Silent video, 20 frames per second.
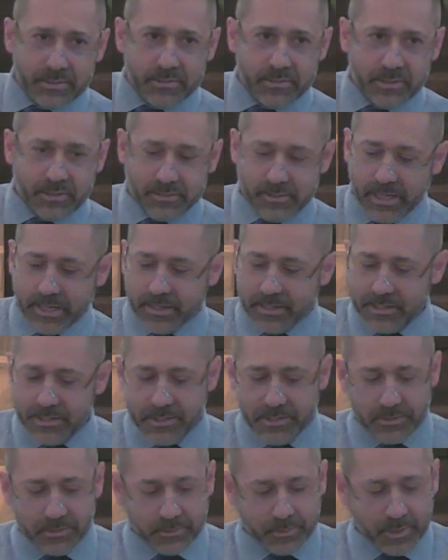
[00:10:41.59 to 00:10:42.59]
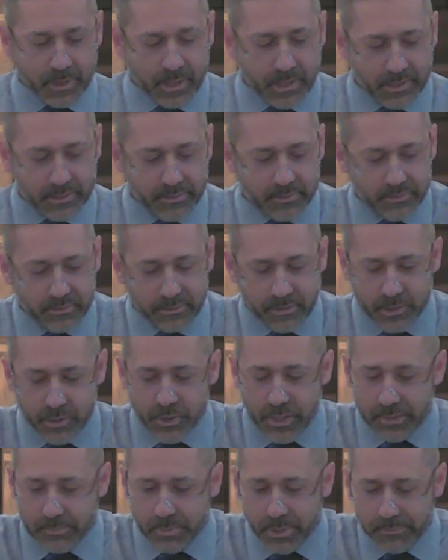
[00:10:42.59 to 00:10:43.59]
to take us to the
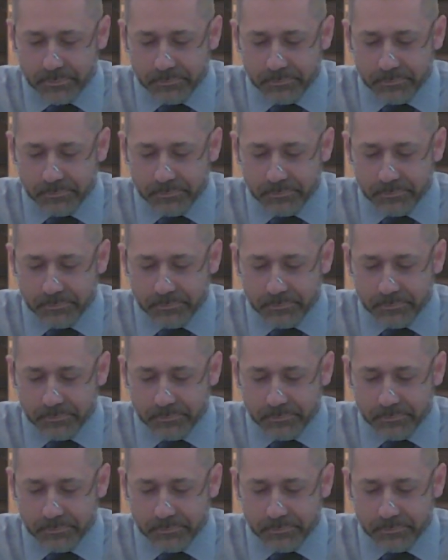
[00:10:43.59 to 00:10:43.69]
ship.